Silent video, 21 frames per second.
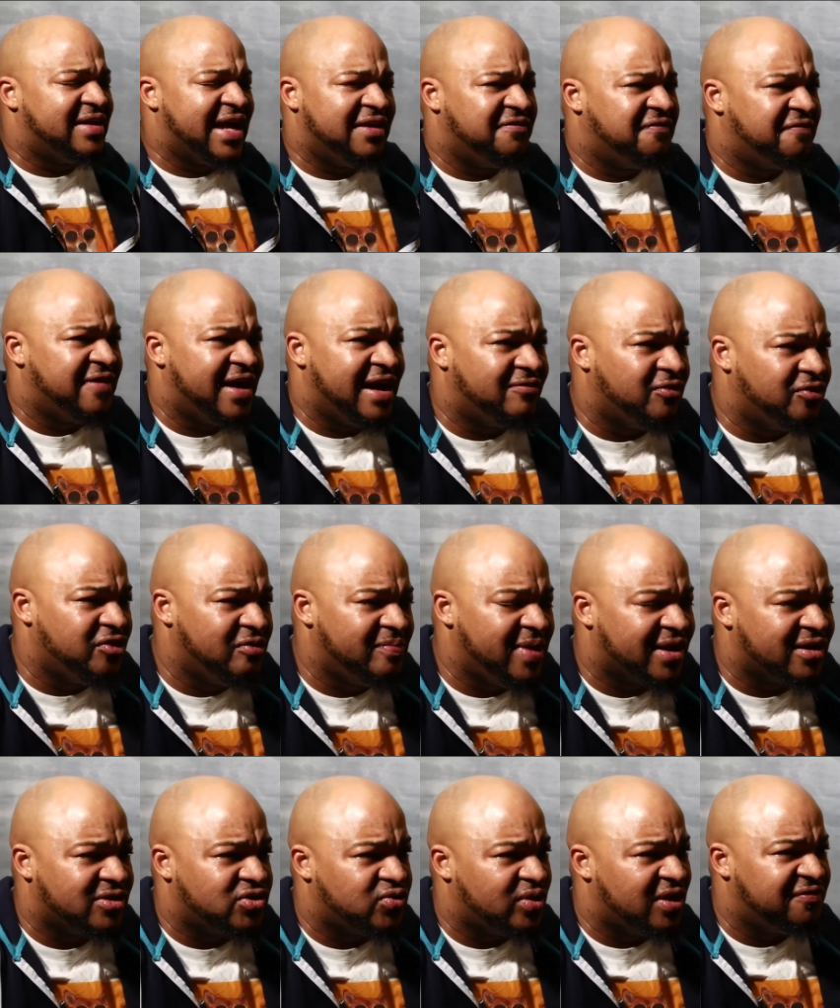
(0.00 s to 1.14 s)
9 to 5 where you're
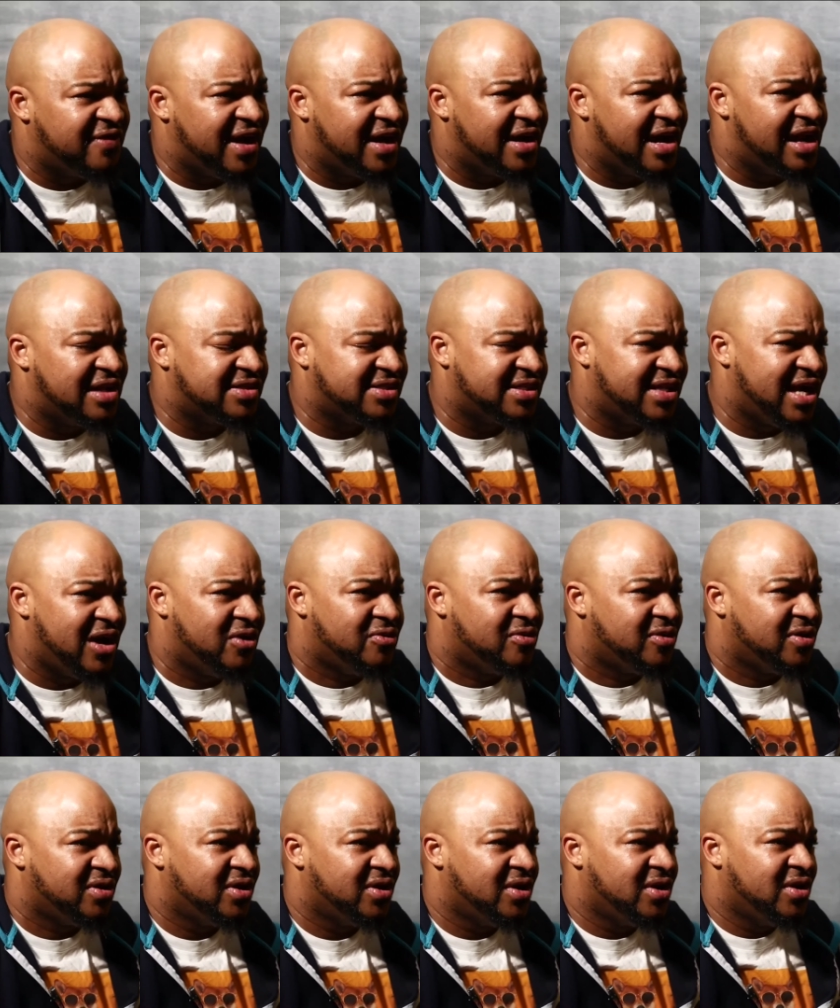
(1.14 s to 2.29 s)
making $25 an
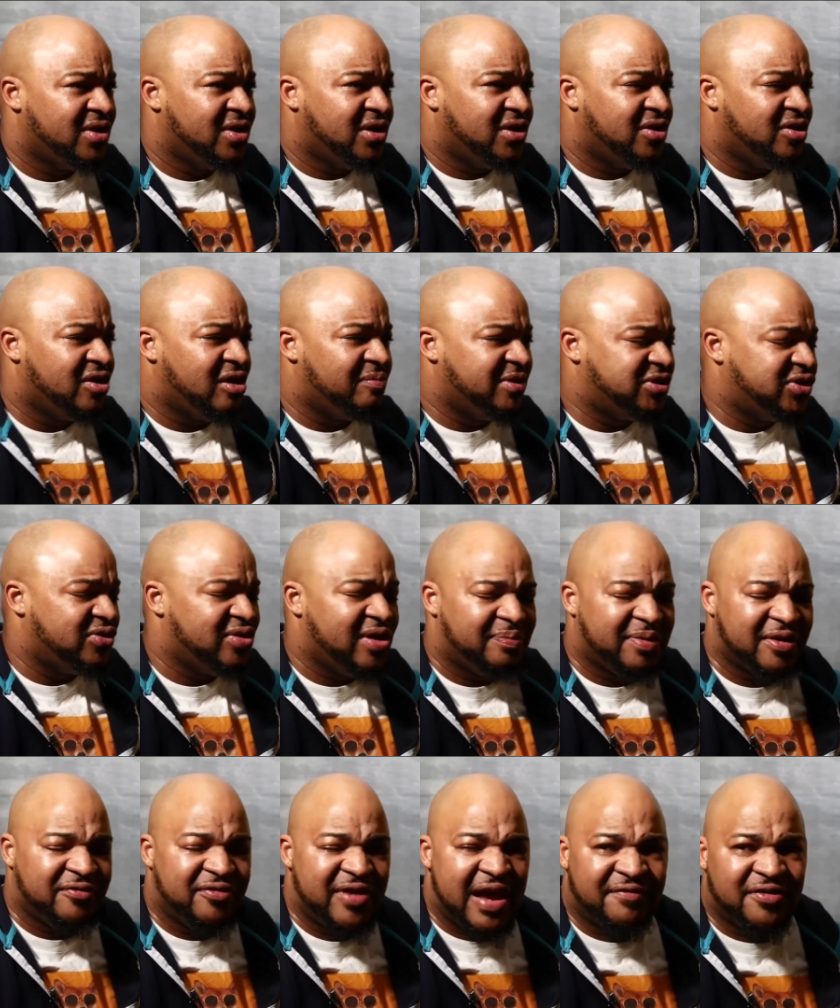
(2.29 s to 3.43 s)
hour. You know, but
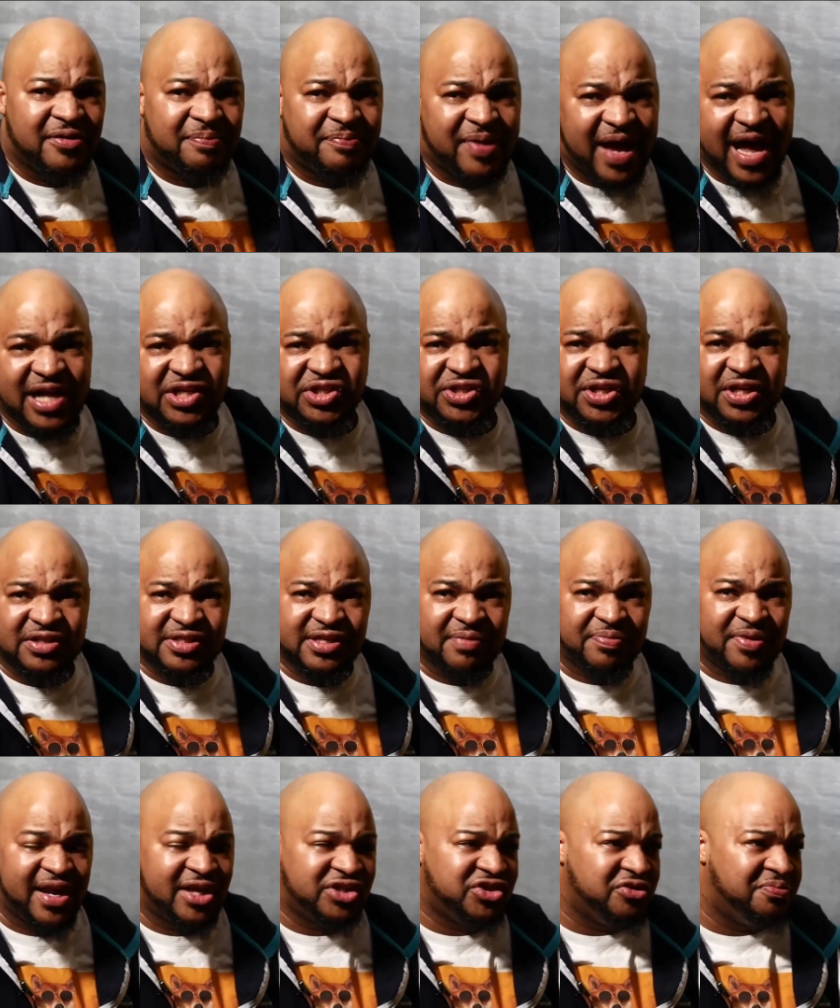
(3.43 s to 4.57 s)
if you have your passion and
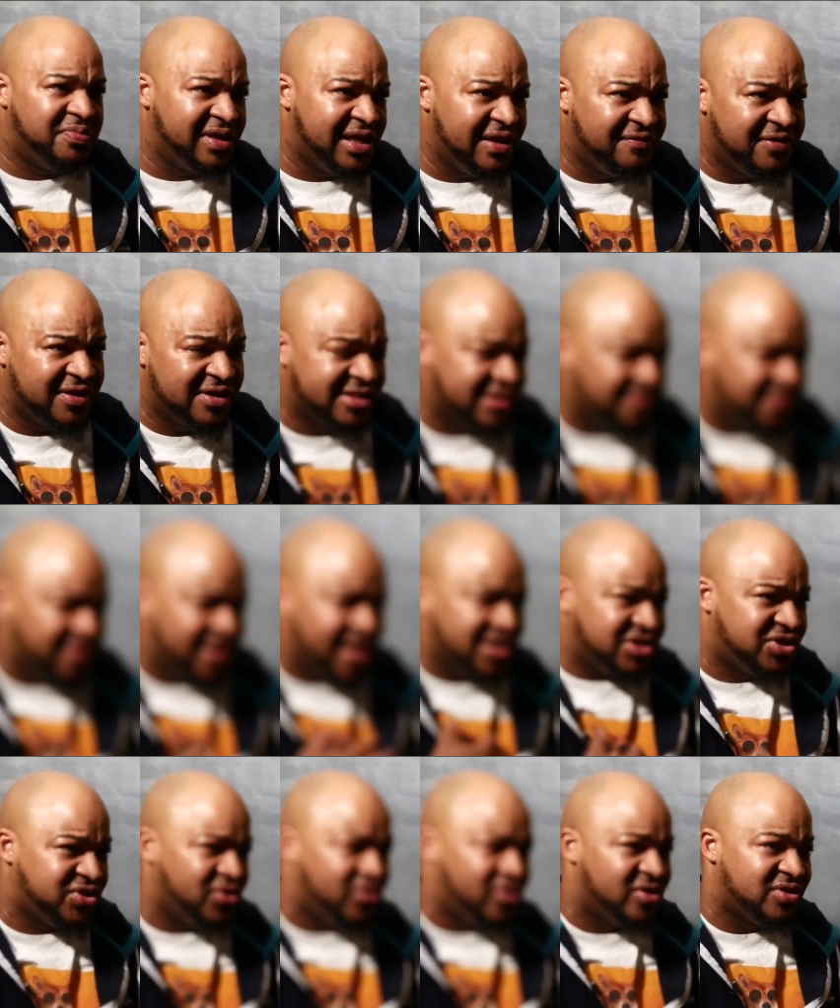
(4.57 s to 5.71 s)
something that you believe in and something
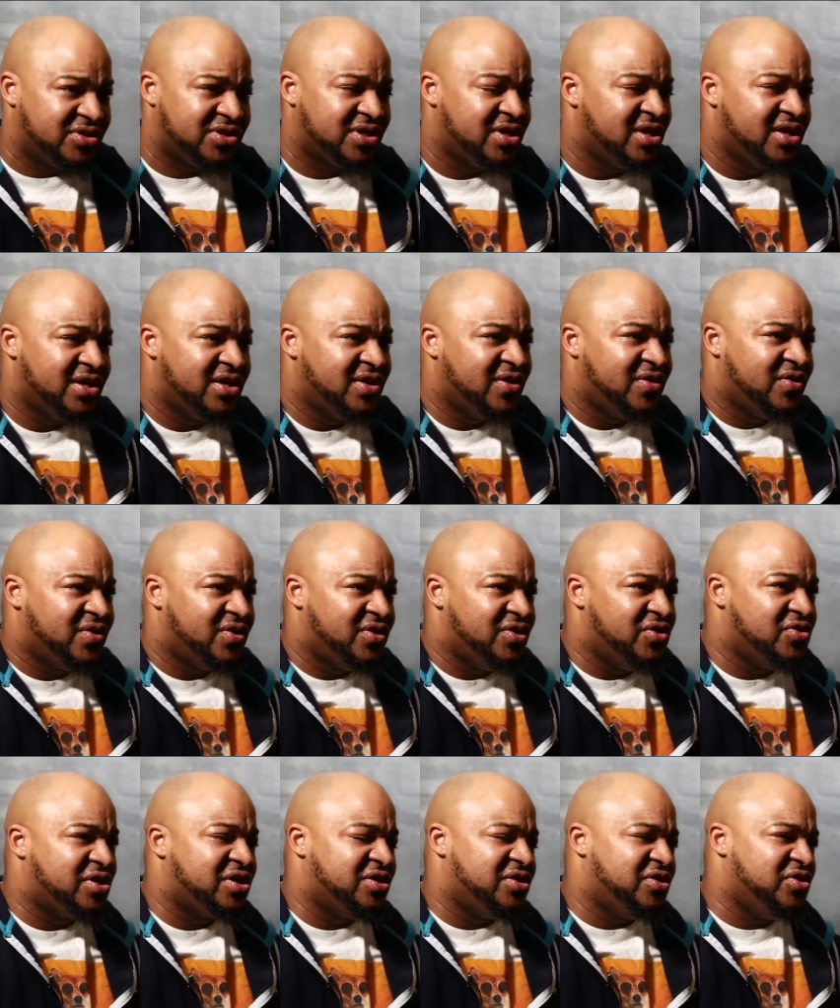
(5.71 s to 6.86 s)
that's yours,
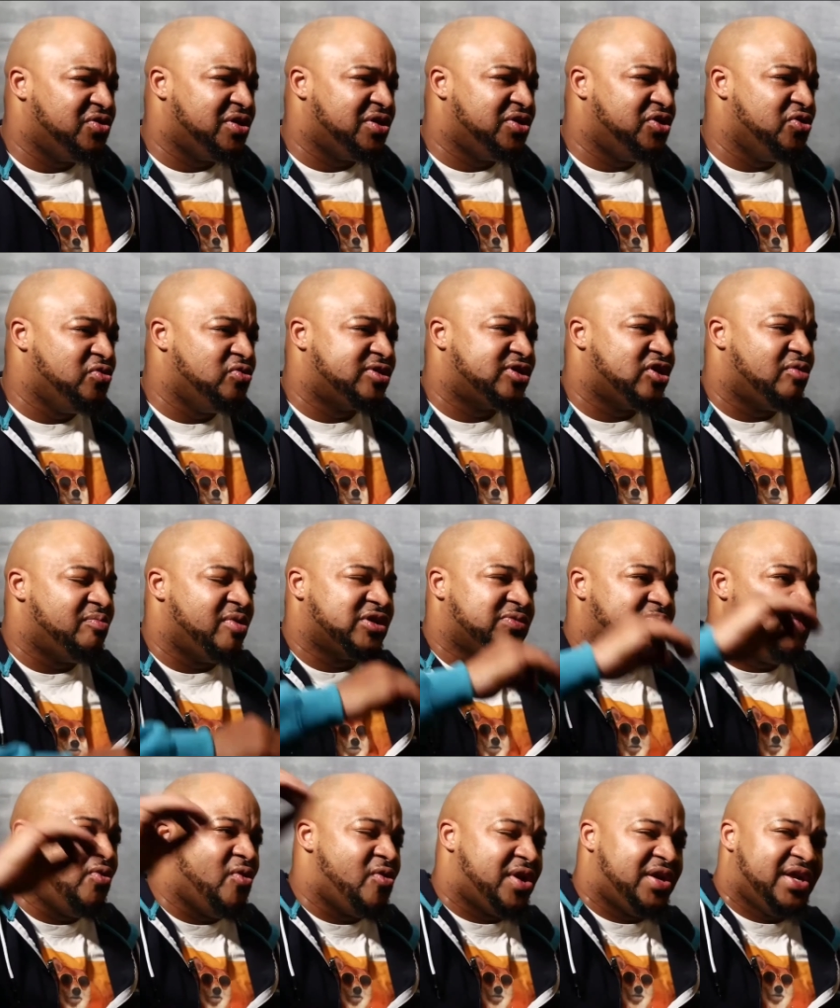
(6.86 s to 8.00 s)
you can do so
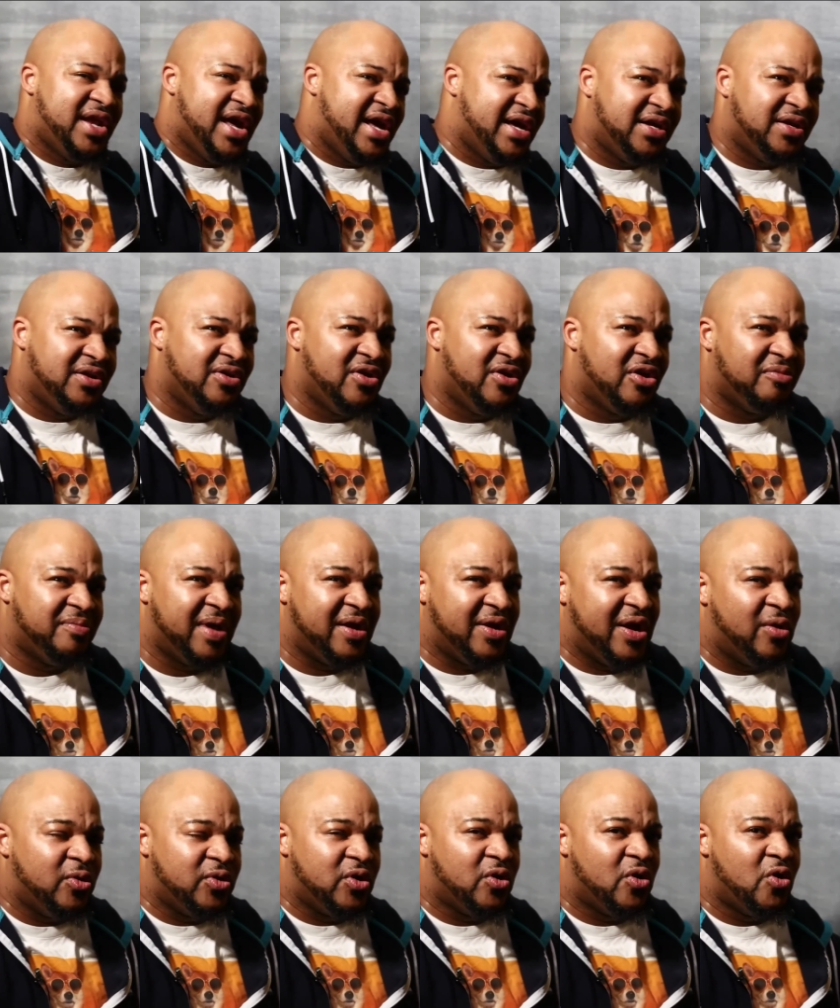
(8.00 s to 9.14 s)
much more than that. You know what I mean?
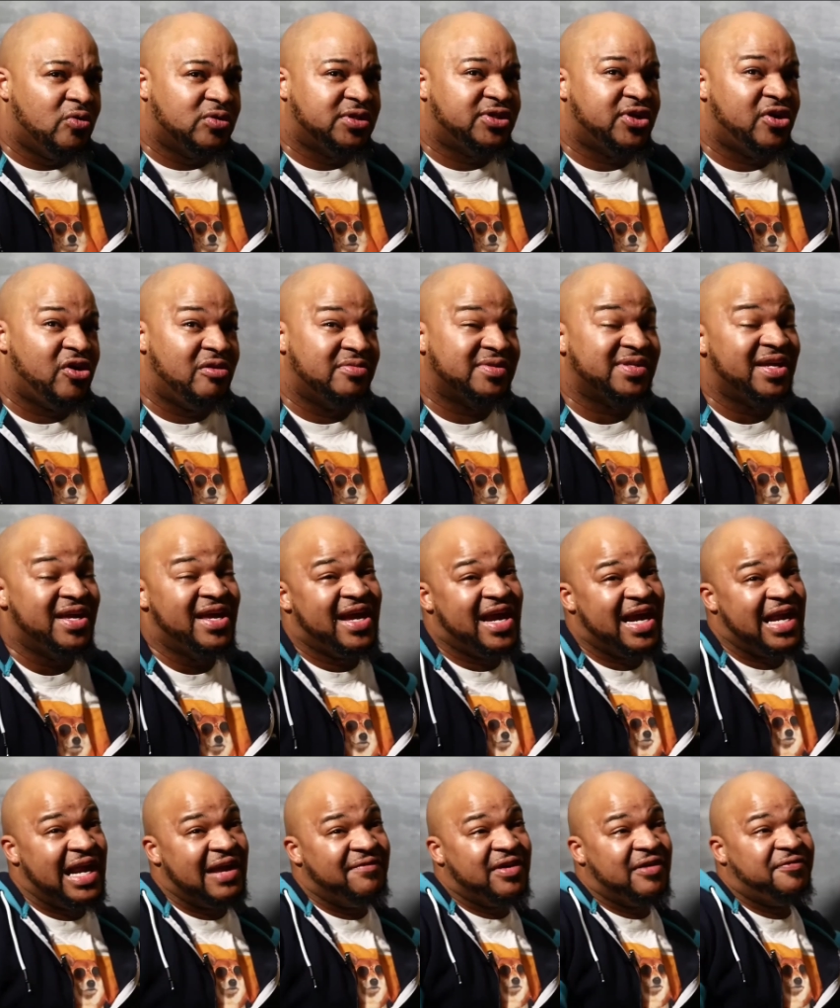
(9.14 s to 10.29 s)
On your own terms.
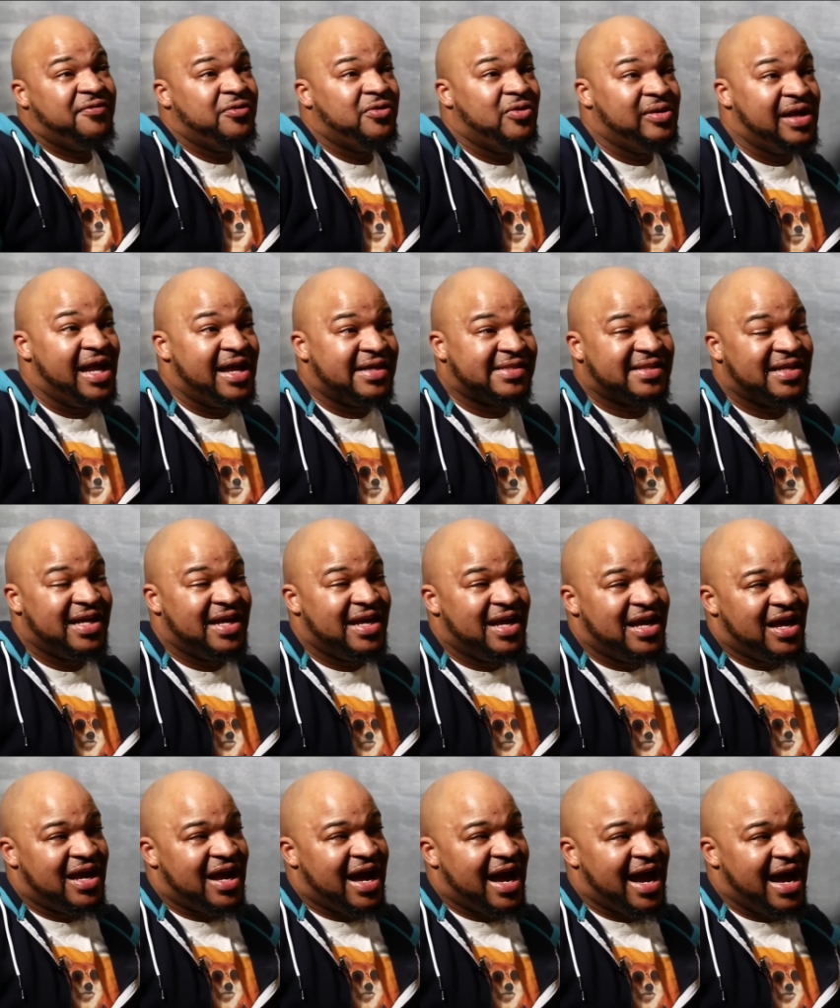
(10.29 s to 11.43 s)
And even if you do less,
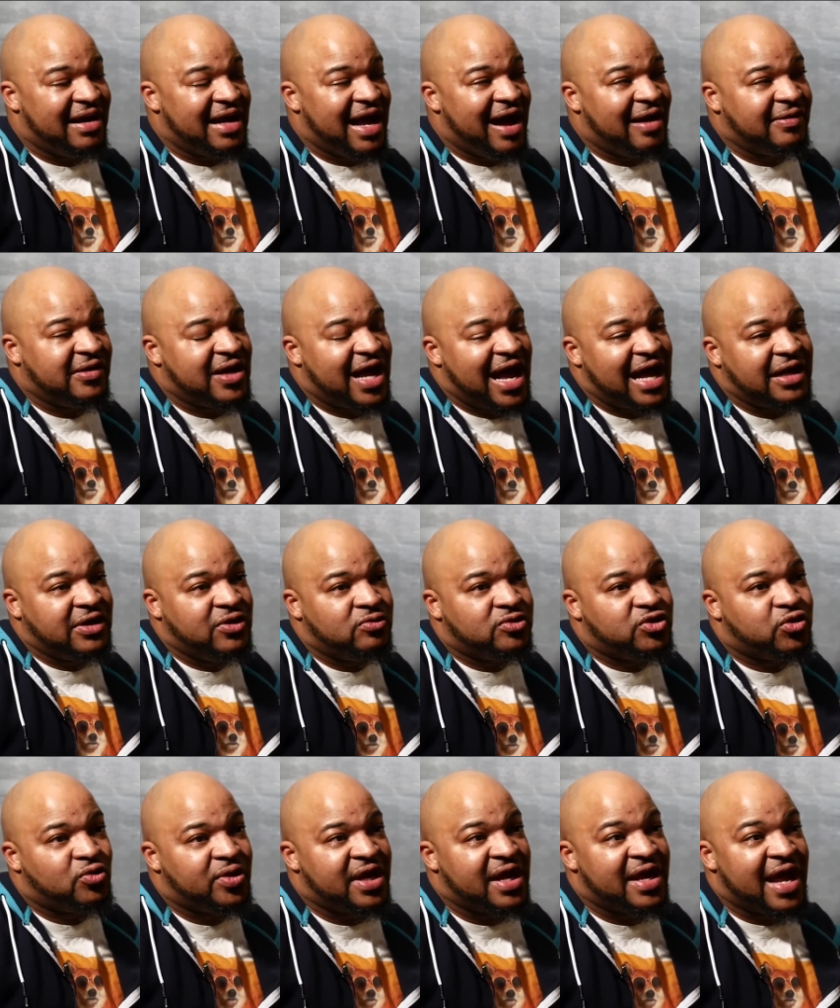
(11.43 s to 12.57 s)
I'll do
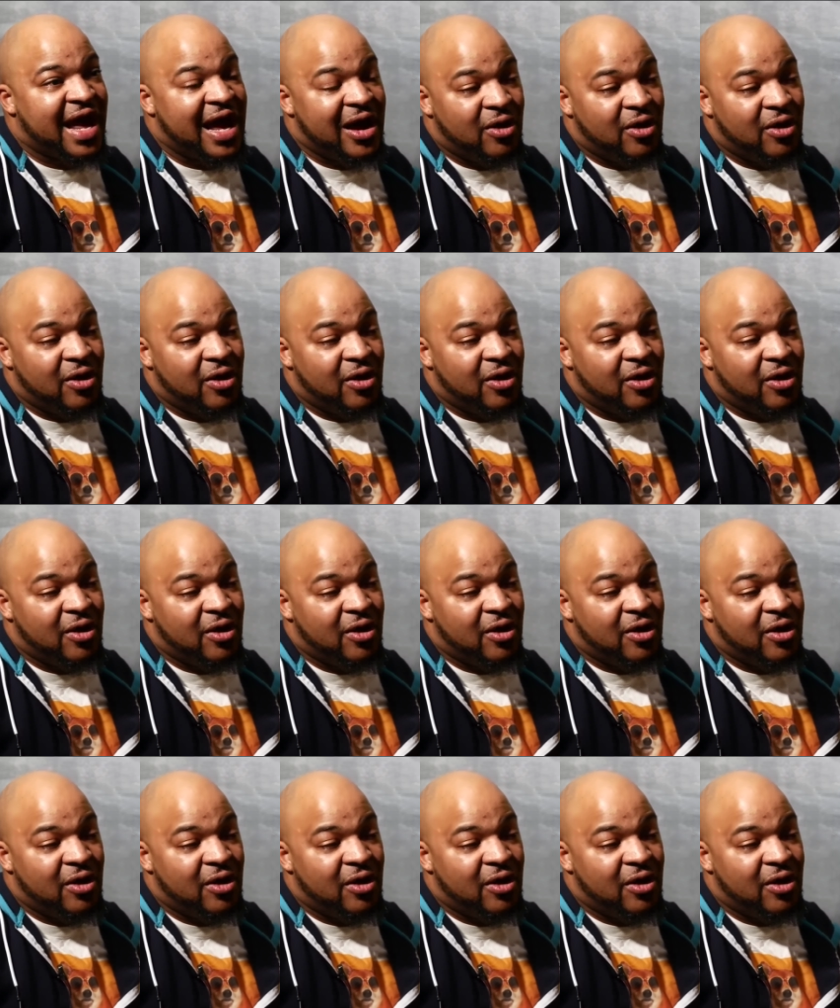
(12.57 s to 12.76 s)
20 an